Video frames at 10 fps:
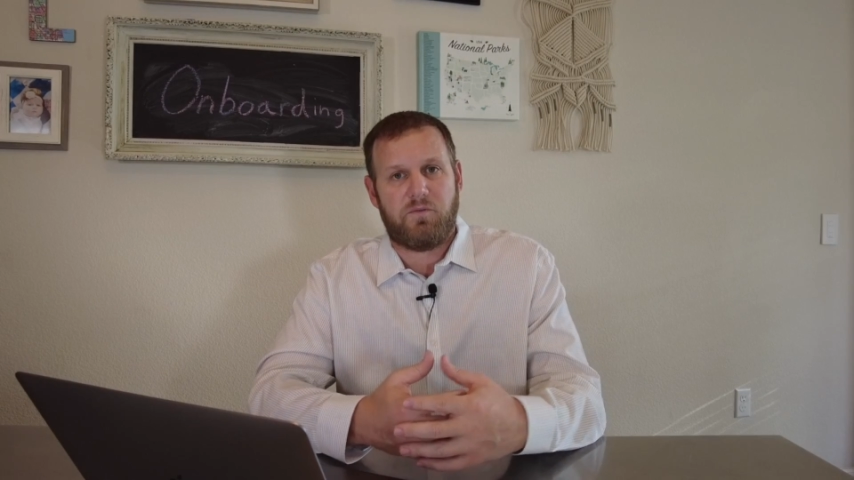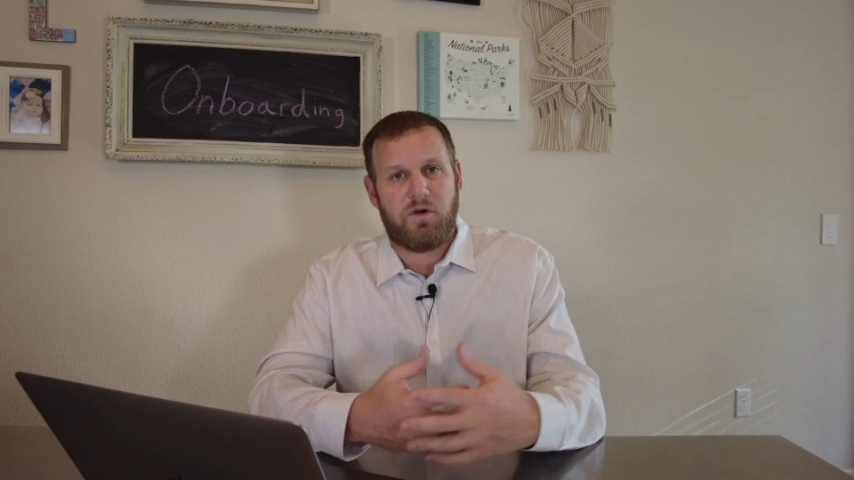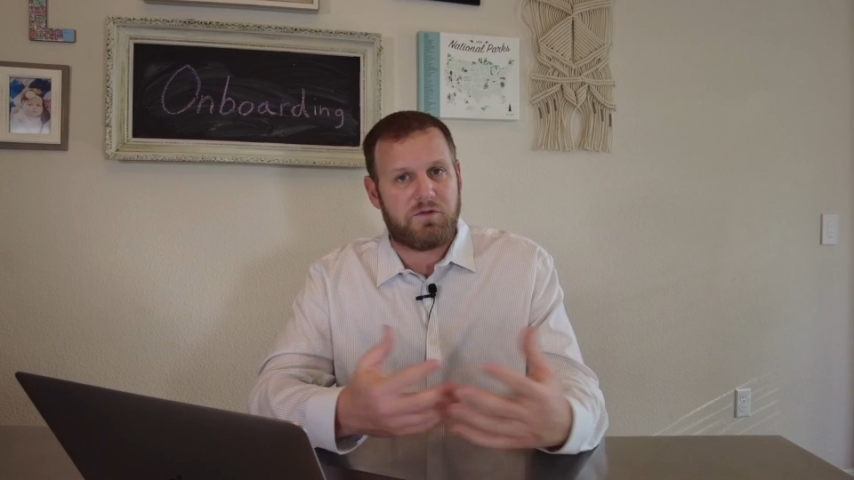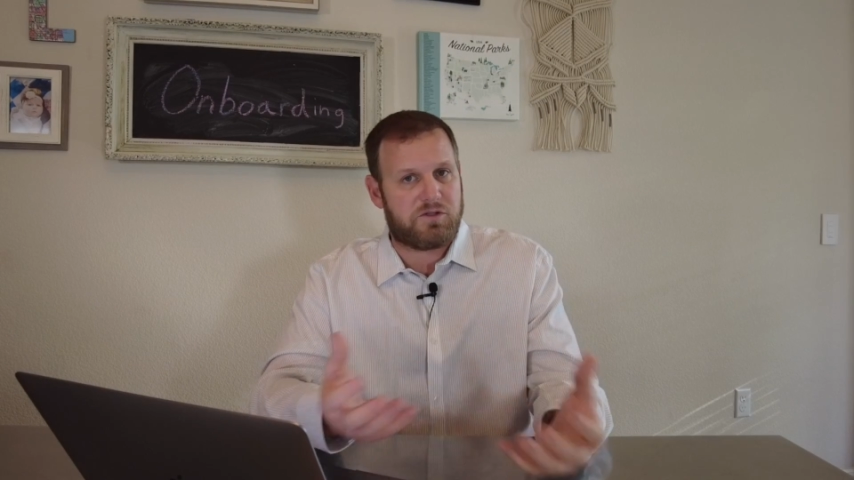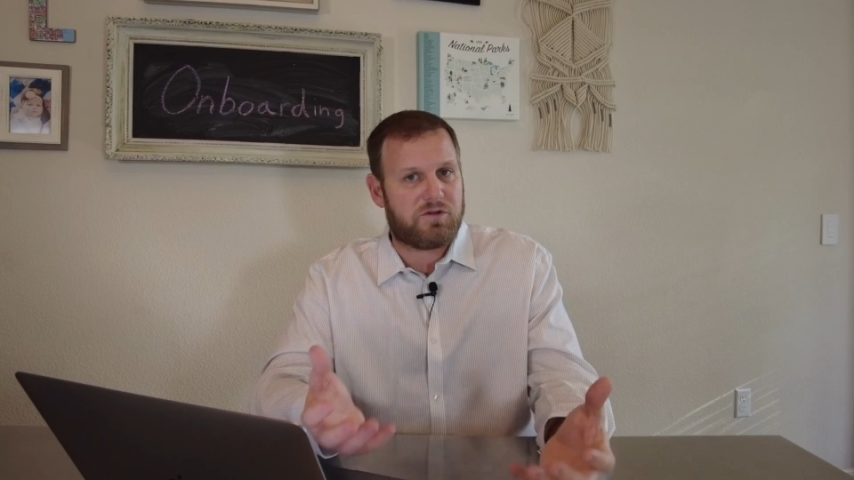
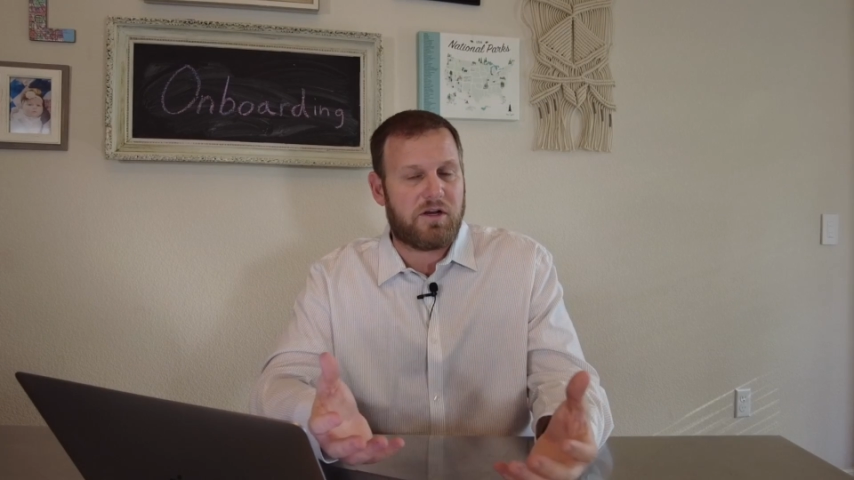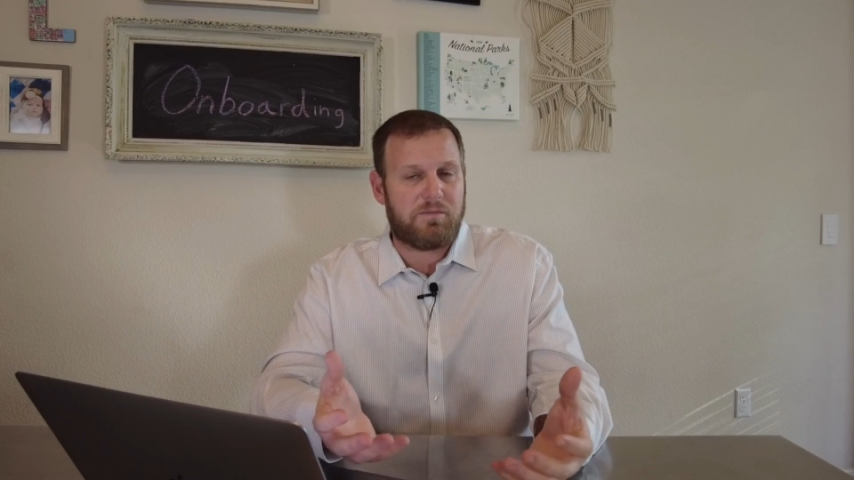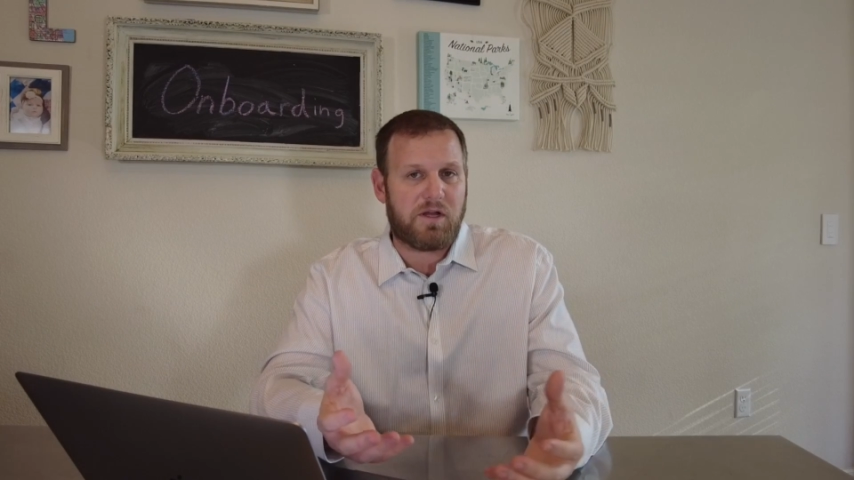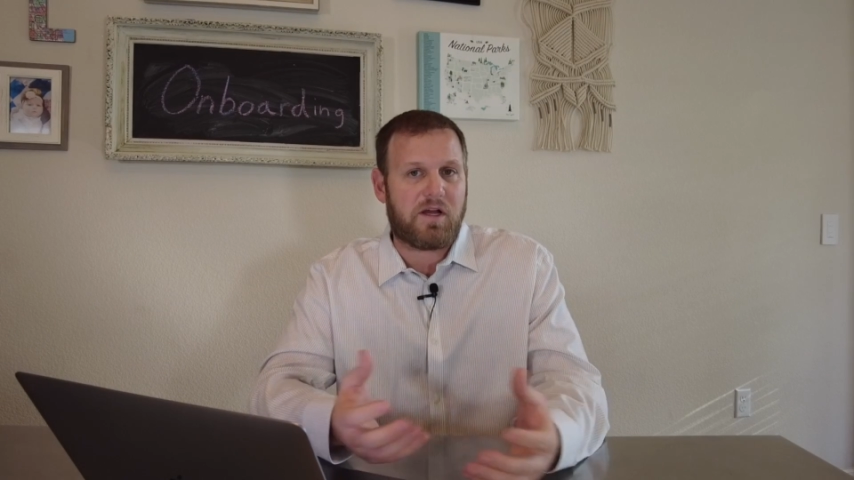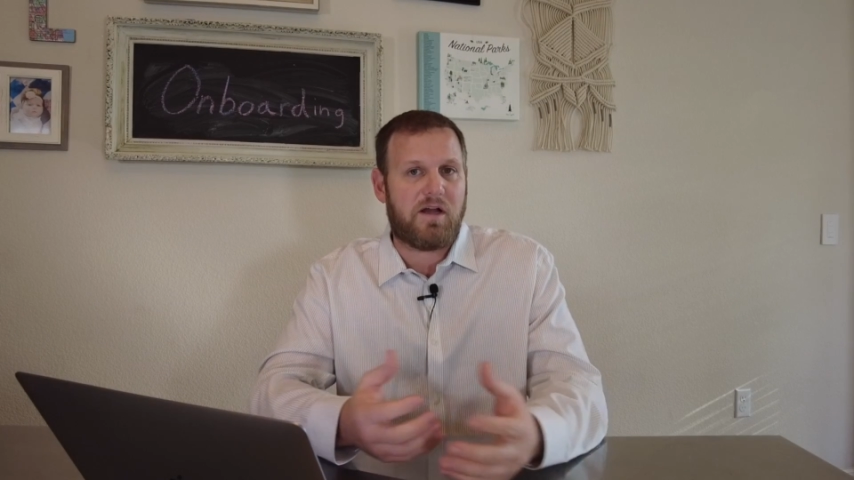what was trying to
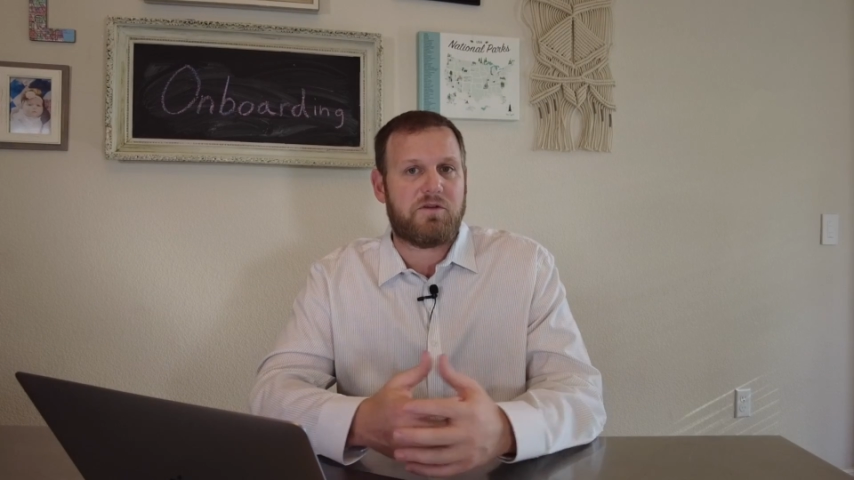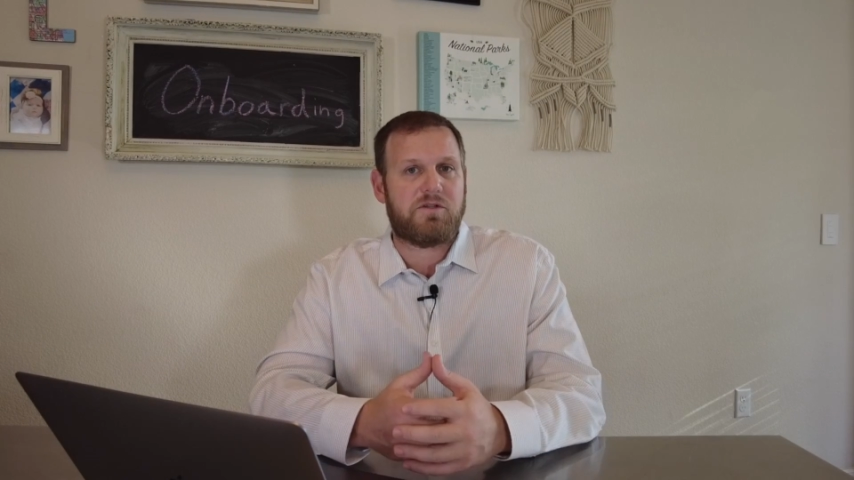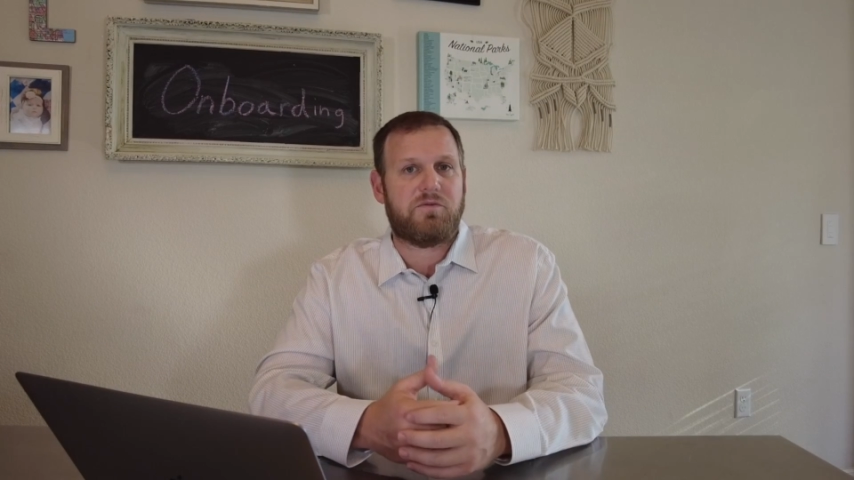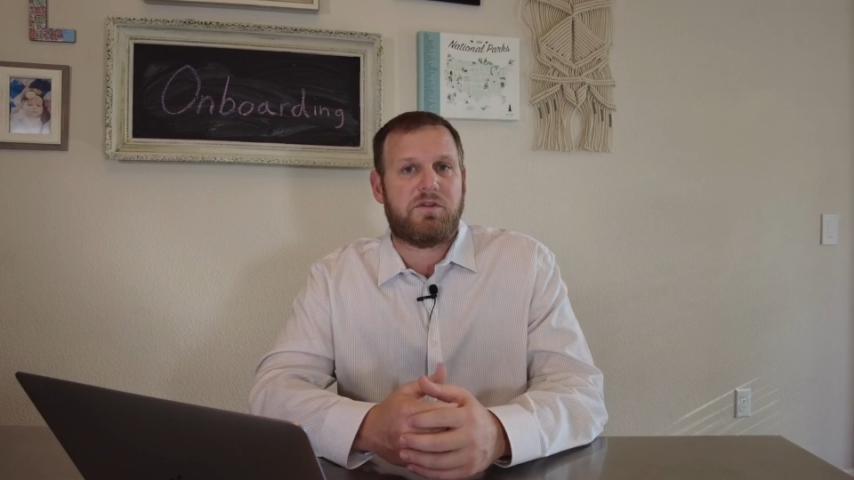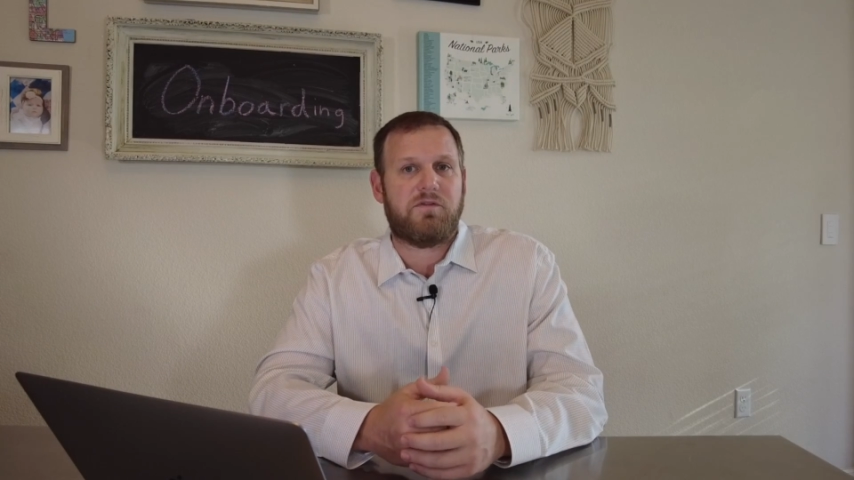be
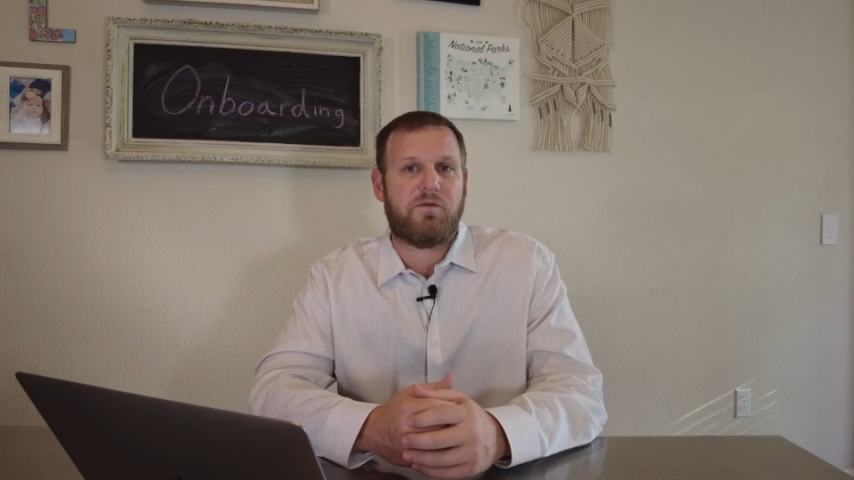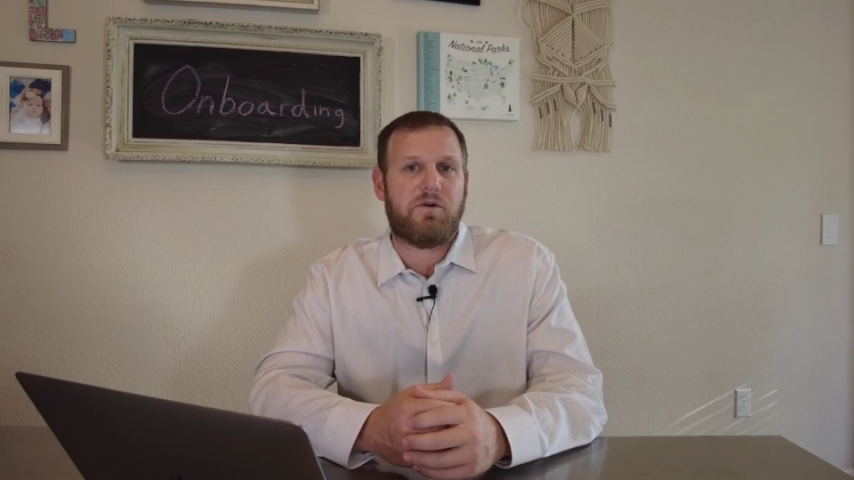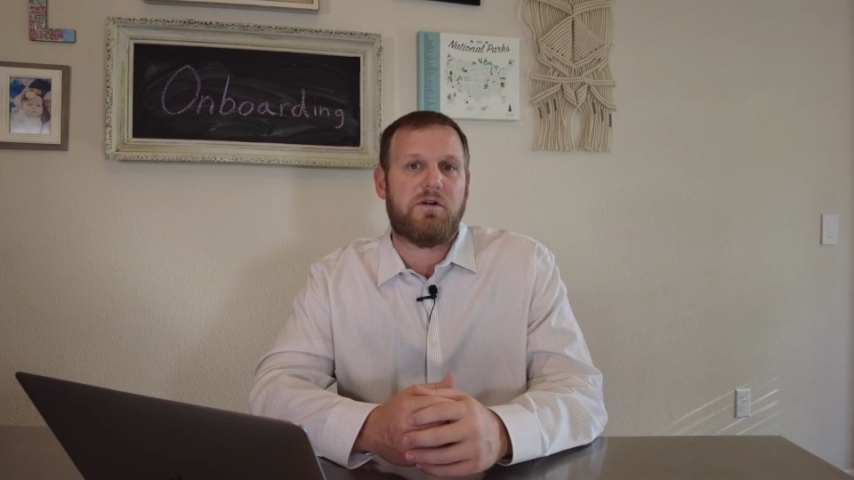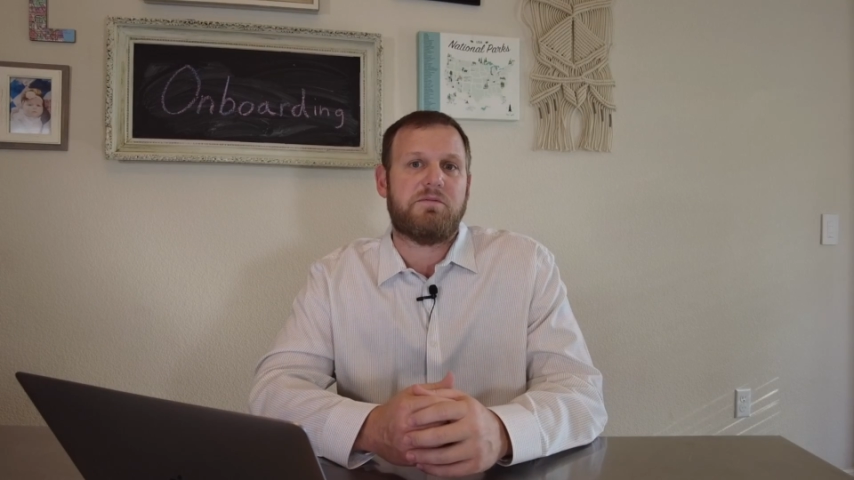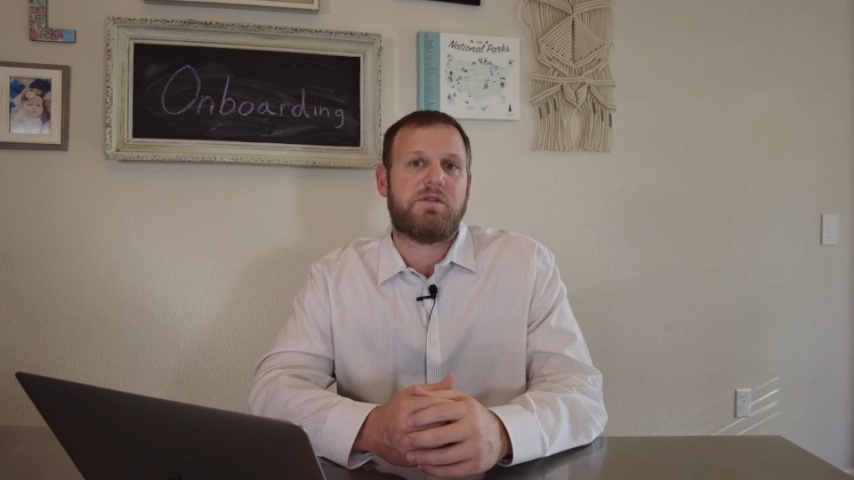accomplished with the
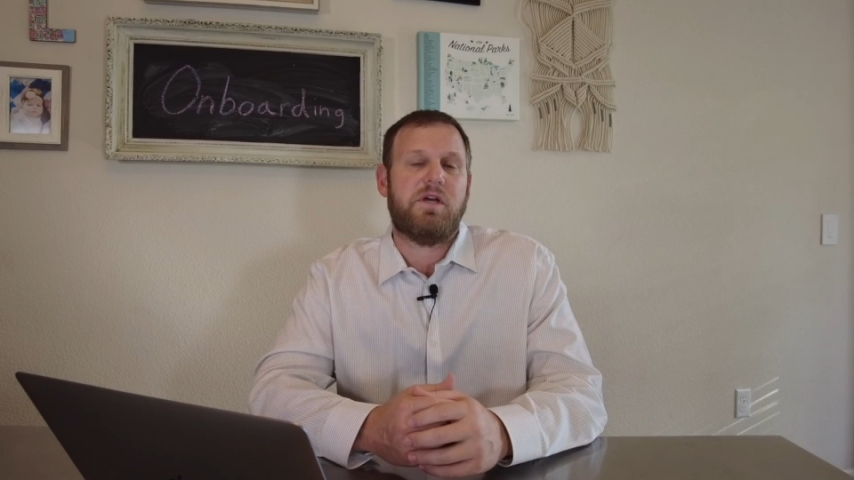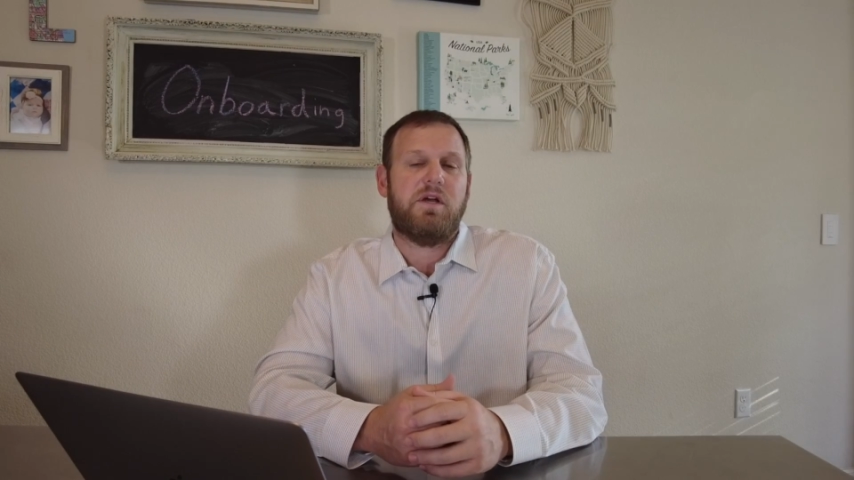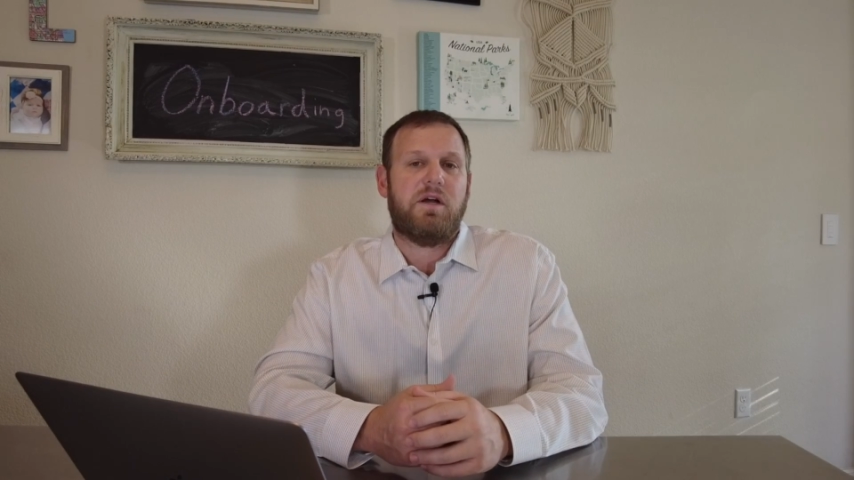forms